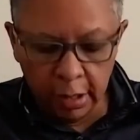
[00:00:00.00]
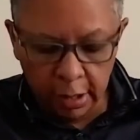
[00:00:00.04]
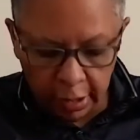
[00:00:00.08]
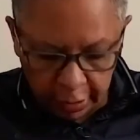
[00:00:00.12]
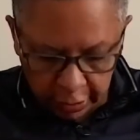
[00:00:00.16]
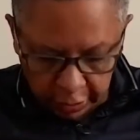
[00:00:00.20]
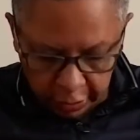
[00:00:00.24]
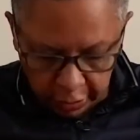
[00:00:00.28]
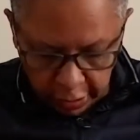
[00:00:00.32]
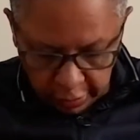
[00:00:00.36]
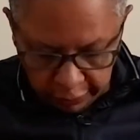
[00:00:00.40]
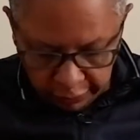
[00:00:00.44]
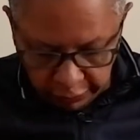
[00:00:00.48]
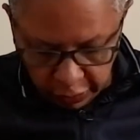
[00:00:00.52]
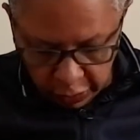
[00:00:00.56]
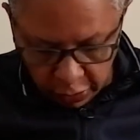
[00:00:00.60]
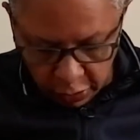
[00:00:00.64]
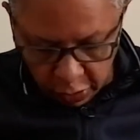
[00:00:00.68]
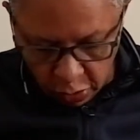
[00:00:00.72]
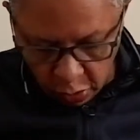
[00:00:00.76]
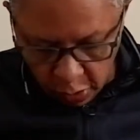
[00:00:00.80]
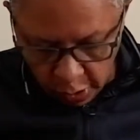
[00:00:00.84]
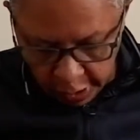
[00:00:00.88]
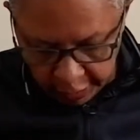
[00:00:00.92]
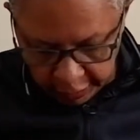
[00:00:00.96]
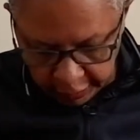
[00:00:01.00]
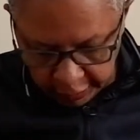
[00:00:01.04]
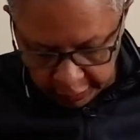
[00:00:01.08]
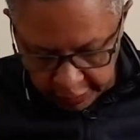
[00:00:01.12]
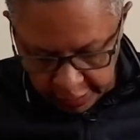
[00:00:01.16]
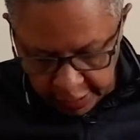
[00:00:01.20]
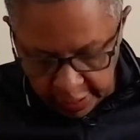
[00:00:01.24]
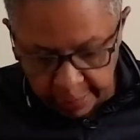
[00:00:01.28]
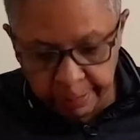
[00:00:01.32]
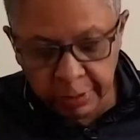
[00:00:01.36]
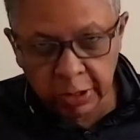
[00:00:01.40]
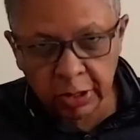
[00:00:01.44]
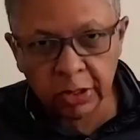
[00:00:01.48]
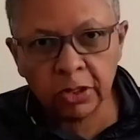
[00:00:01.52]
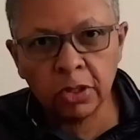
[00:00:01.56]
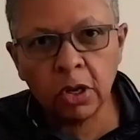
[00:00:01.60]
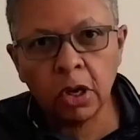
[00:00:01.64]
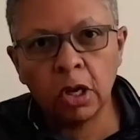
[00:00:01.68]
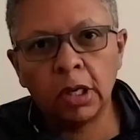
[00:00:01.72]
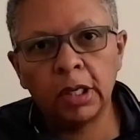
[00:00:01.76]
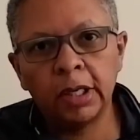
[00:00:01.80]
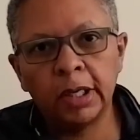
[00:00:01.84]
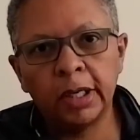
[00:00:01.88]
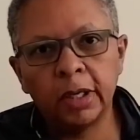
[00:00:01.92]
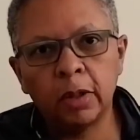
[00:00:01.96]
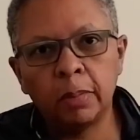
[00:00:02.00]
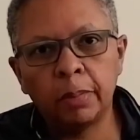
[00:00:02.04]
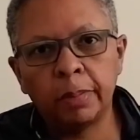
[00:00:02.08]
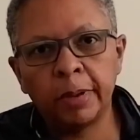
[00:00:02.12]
I don't know if you can quite see it, but it's got a little